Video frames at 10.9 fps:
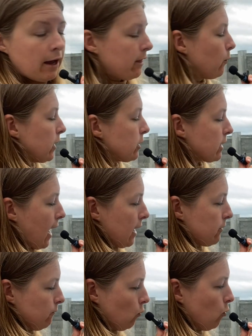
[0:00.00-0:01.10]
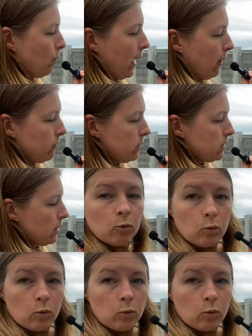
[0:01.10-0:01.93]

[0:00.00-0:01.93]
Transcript: and then we could add £4.